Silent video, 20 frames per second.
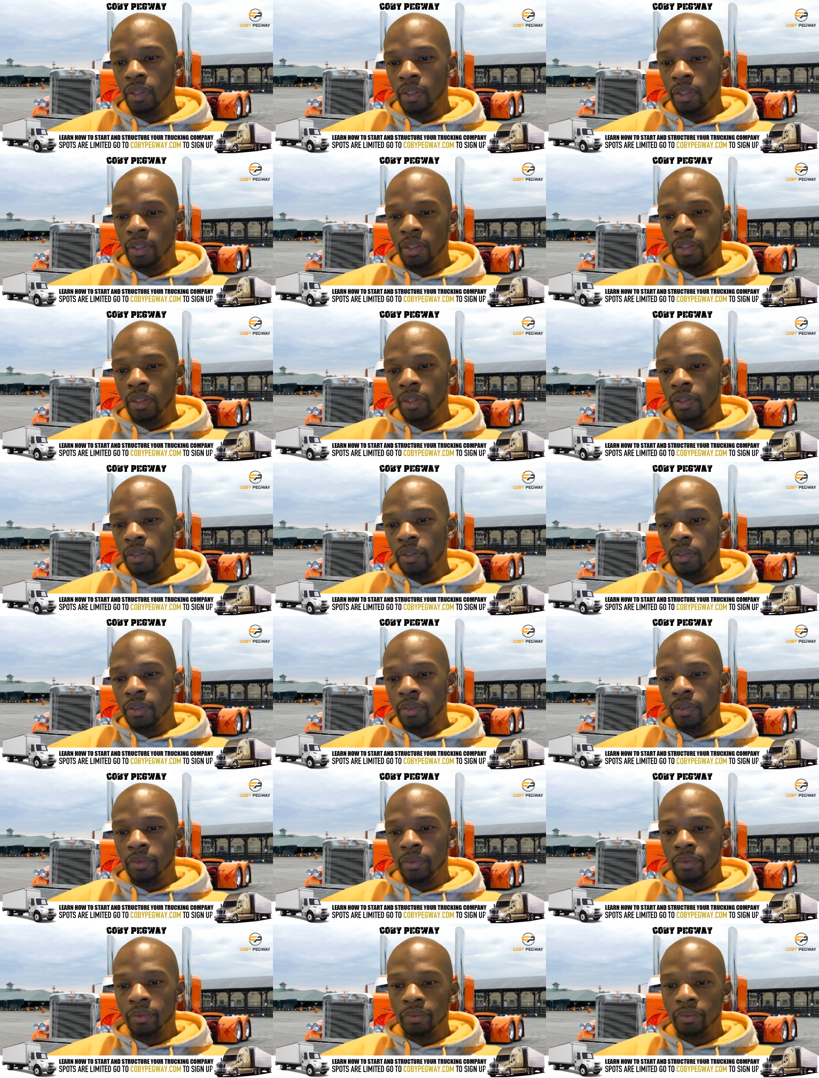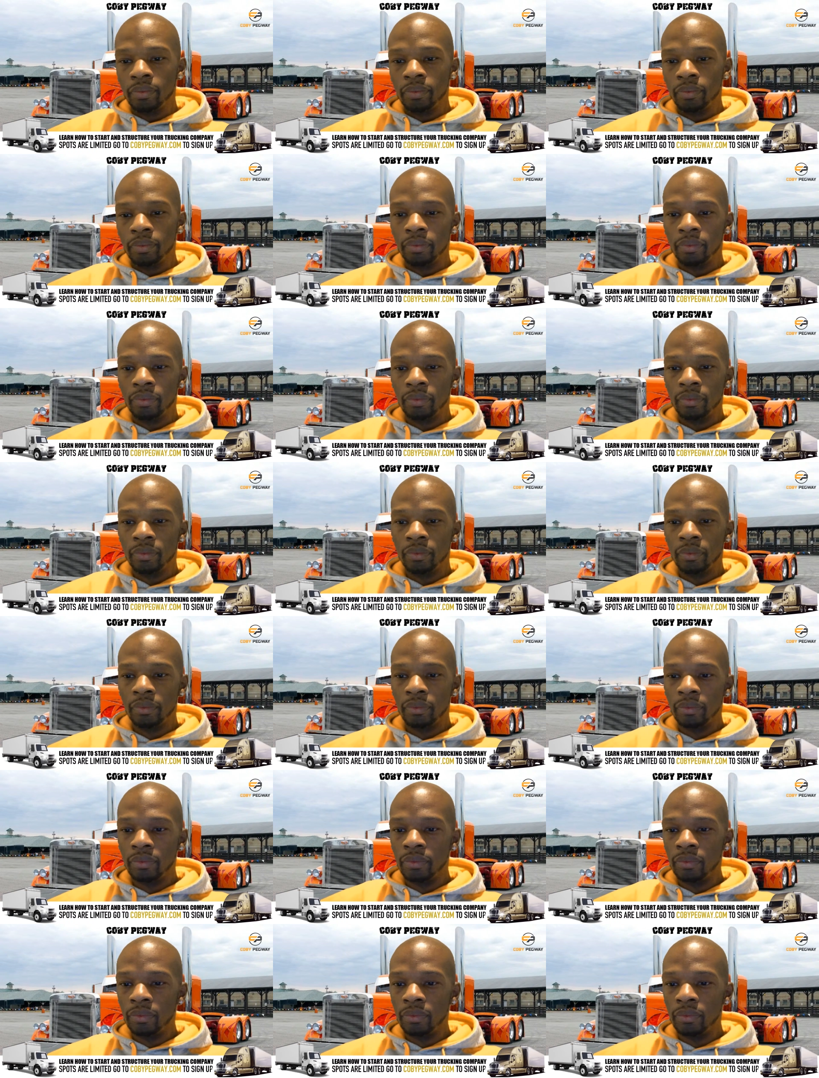No one is speaking in this clip.